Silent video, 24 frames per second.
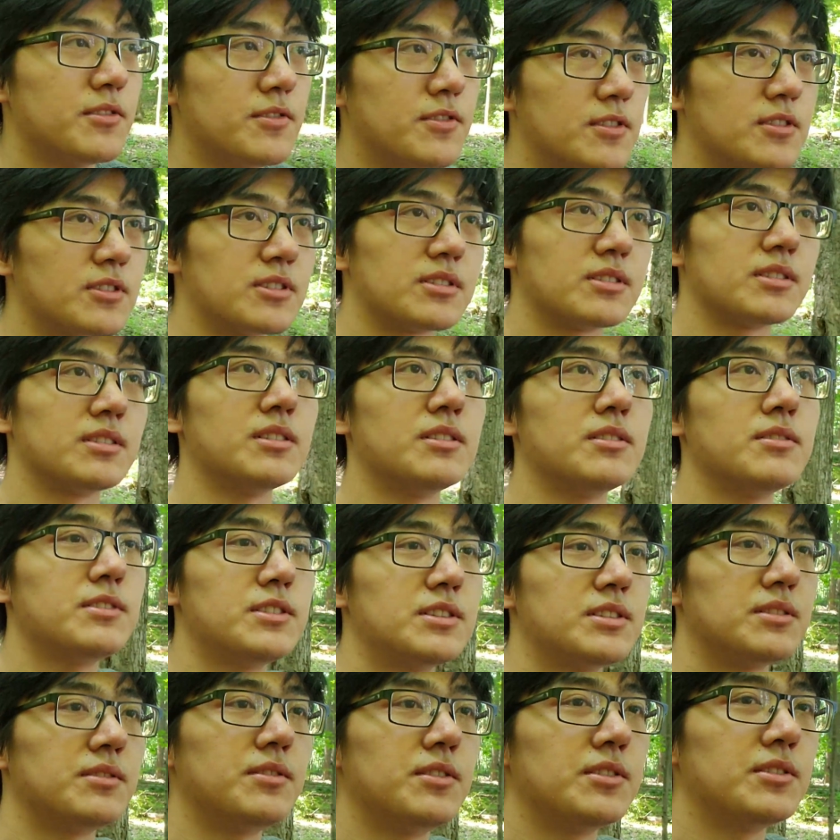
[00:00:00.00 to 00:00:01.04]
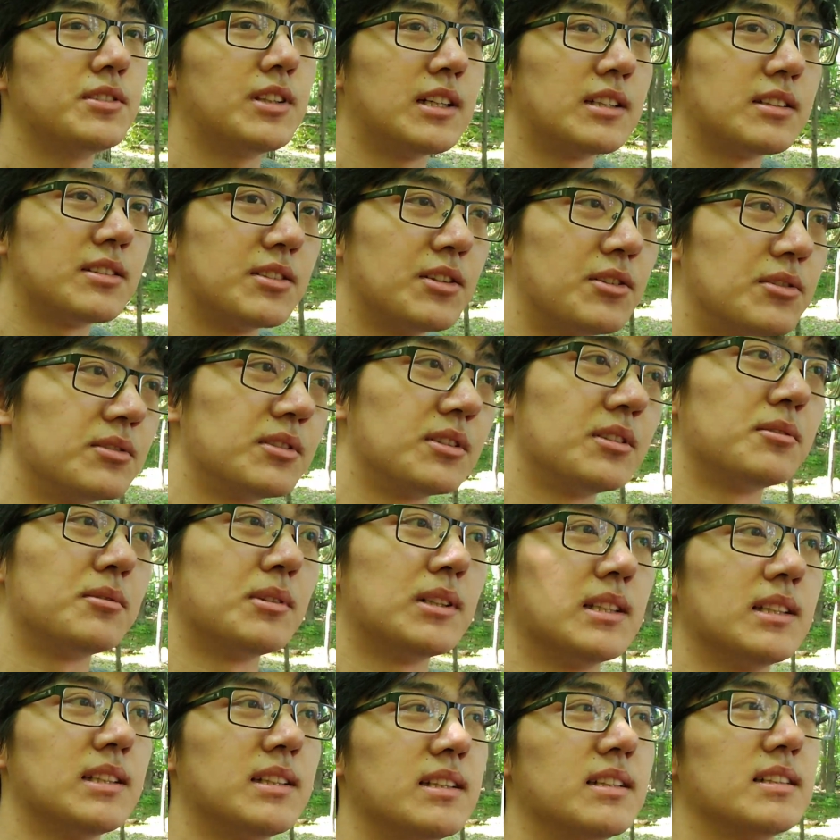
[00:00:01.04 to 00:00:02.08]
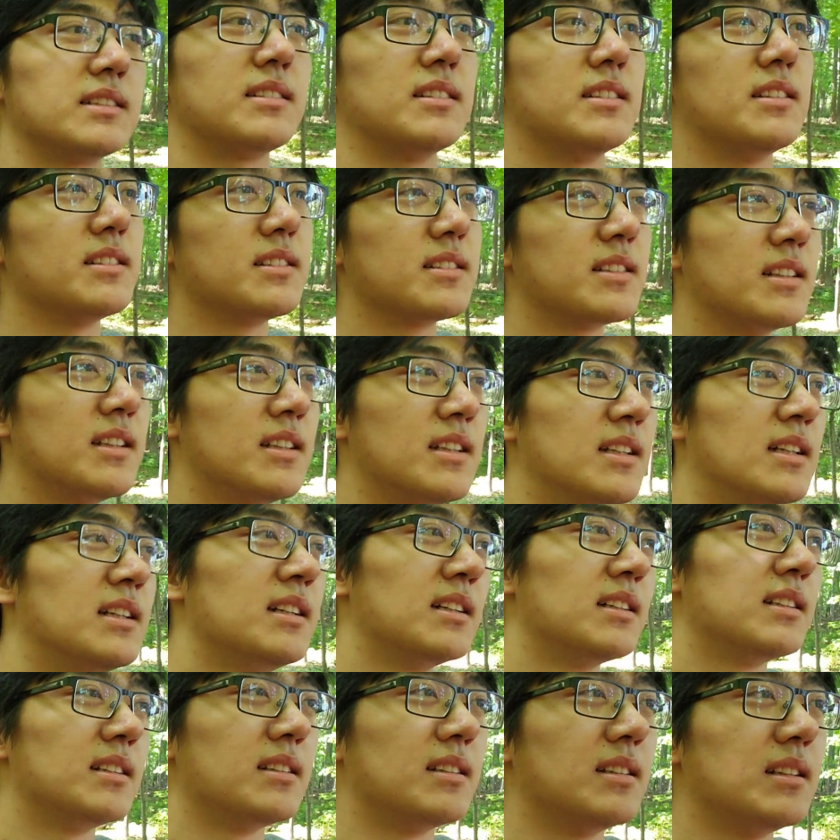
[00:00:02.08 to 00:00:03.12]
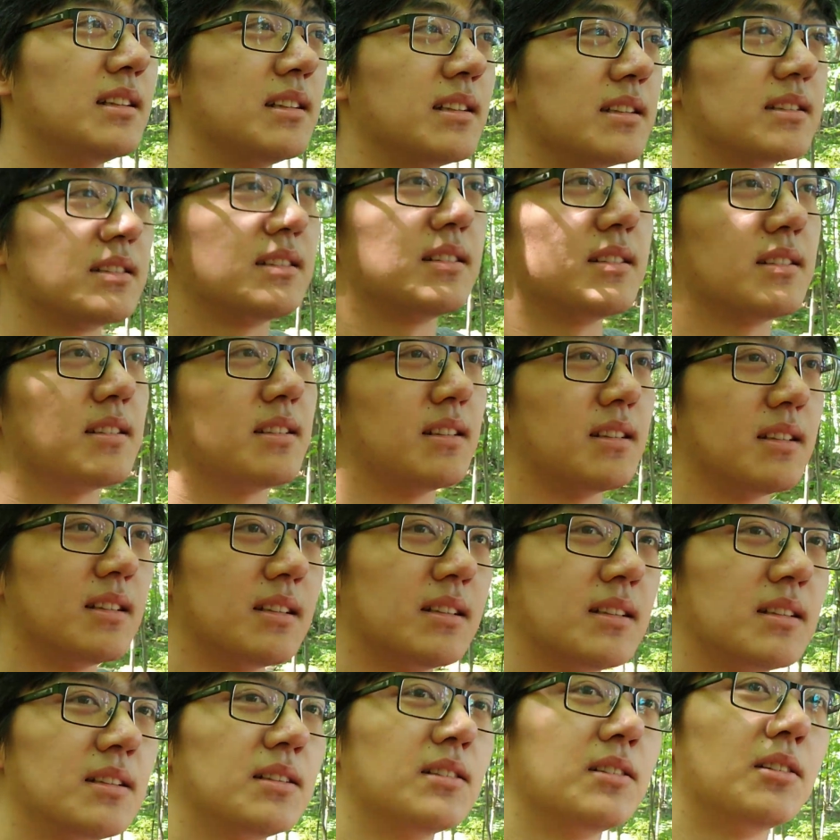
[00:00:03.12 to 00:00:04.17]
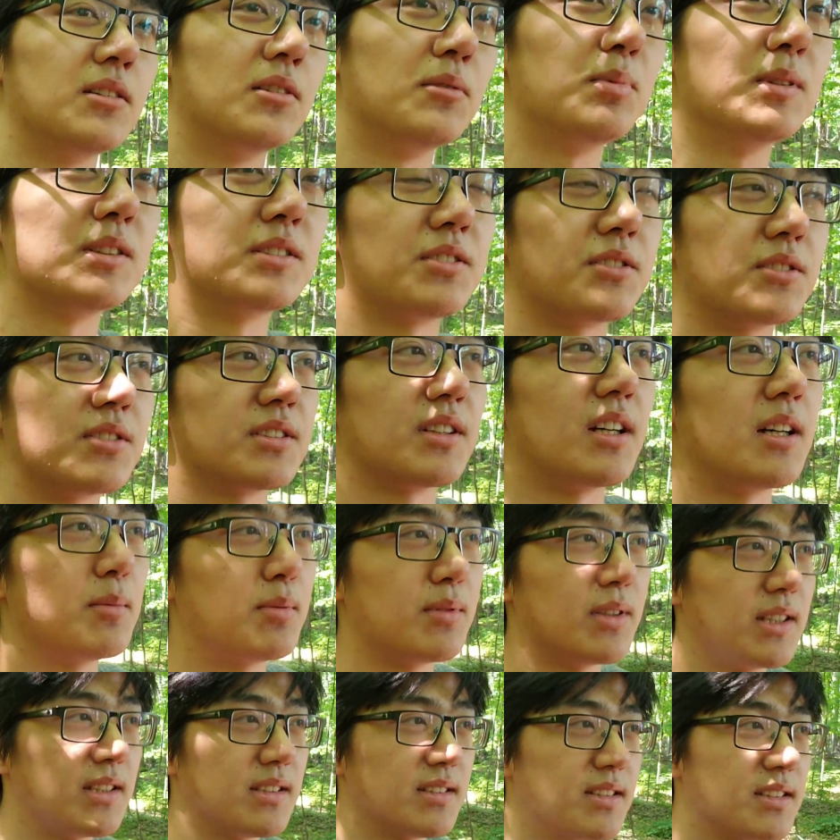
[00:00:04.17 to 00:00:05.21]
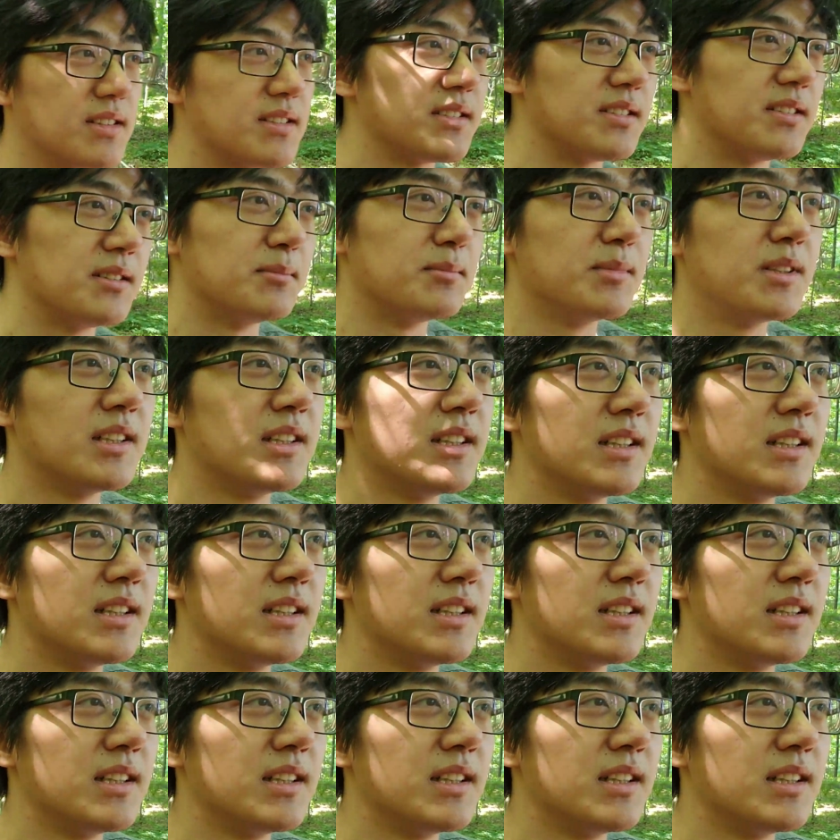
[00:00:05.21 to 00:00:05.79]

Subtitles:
for those of you that don't know what Linux is a open source operating system.